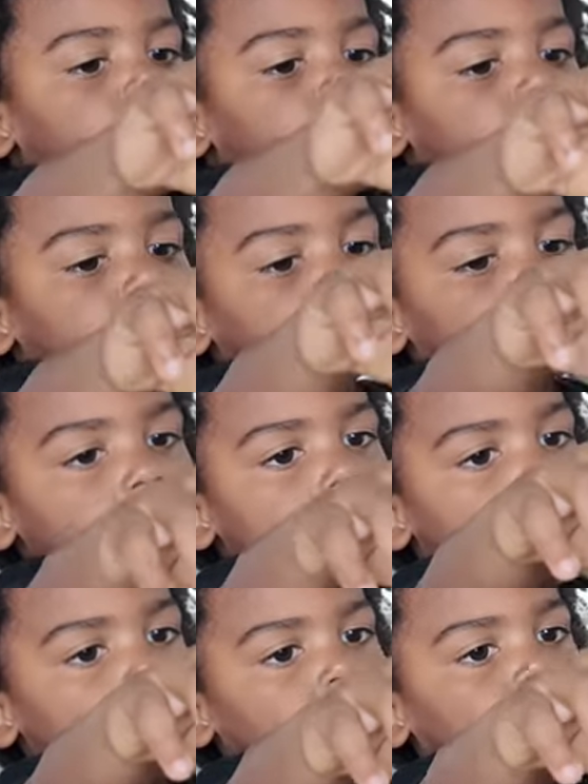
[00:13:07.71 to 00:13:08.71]
And
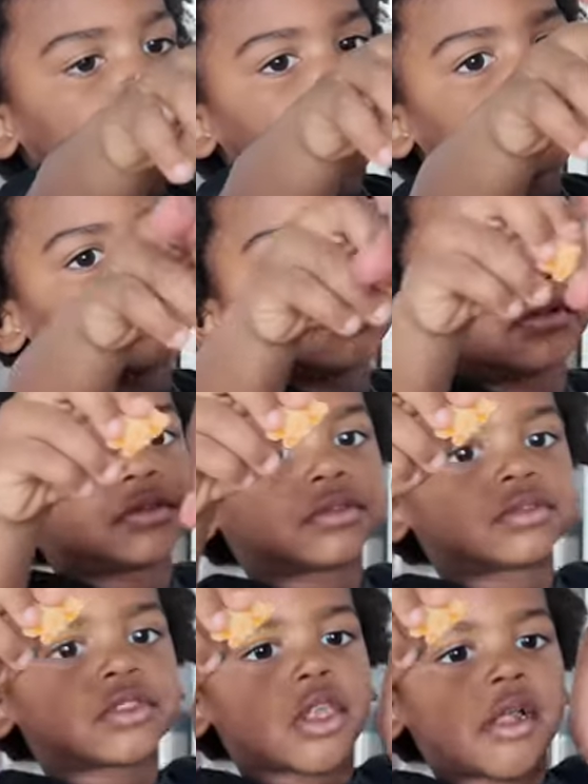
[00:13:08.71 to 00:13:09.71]
back when I used to try
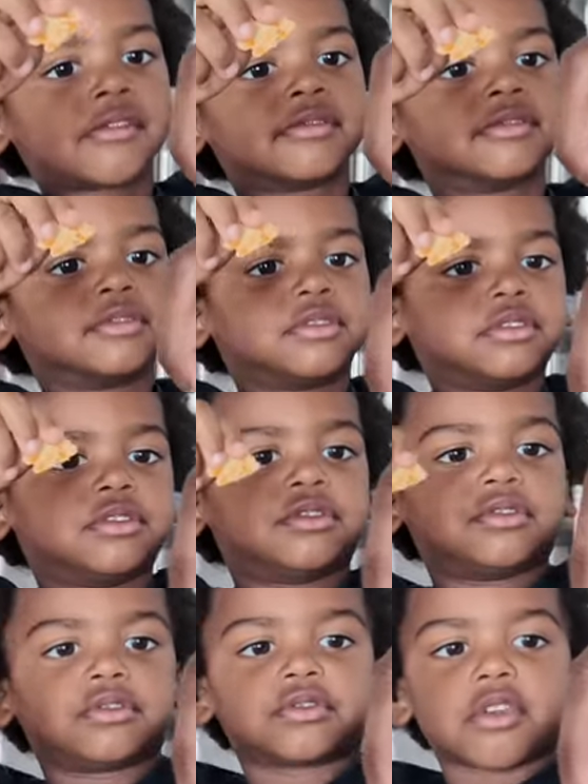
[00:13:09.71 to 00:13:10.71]
to, when I
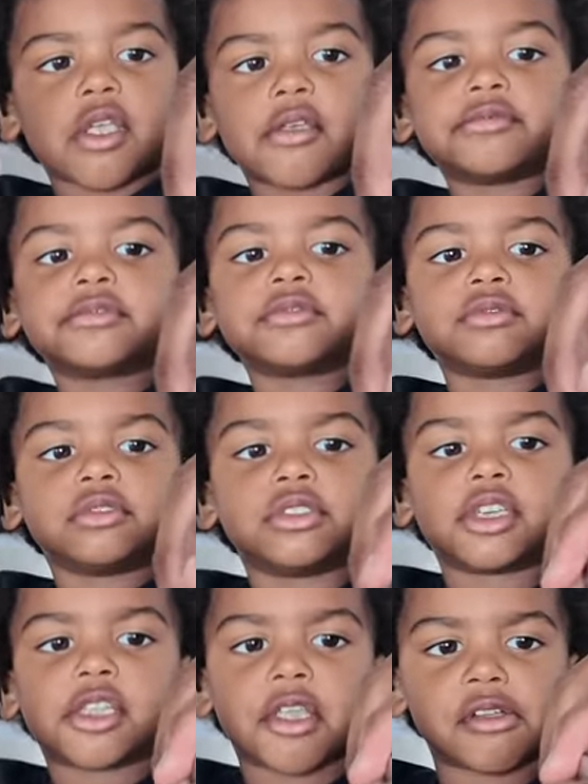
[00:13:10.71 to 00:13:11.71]
would say like,
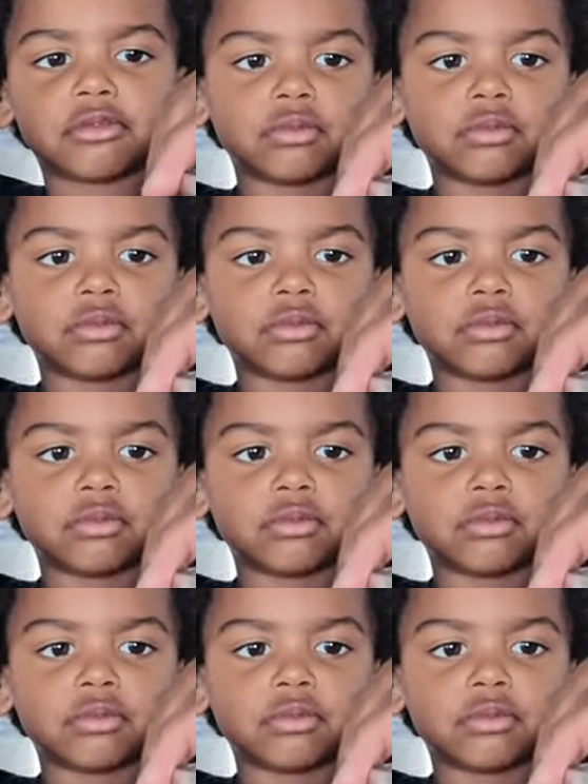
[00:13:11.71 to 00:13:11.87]
oh,